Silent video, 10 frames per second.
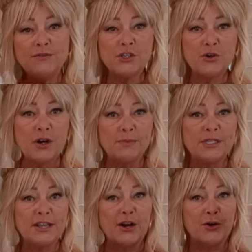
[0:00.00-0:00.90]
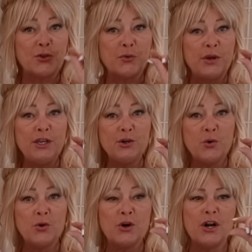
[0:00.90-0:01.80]
strips that are three
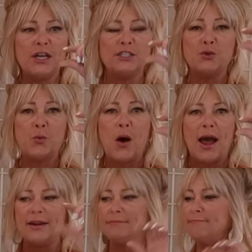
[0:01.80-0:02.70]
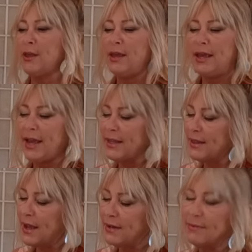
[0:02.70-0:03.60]
quarter inch wide and
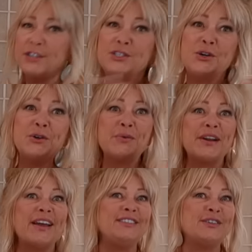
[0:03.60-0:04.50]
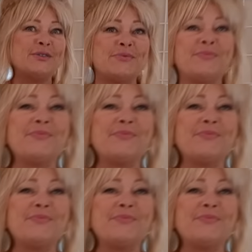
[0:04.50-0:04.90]
then I'll show you what I do.